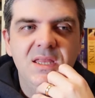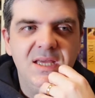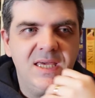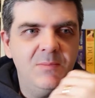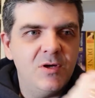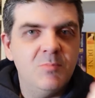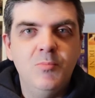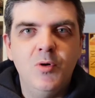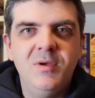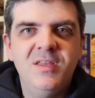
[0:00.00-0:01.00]
that came out in a
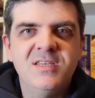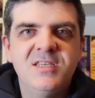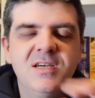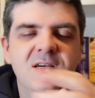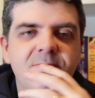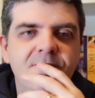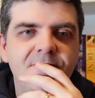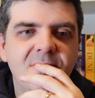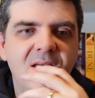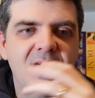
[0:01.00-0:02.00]
movie this year
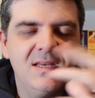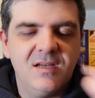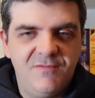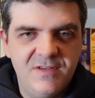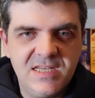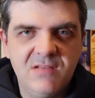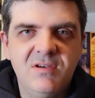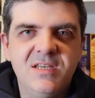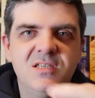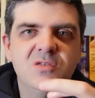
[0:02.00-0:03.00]
and got a physical
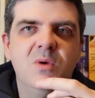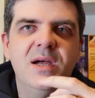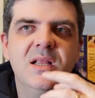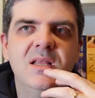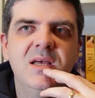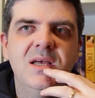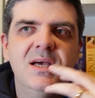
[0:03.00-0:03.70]
release as well.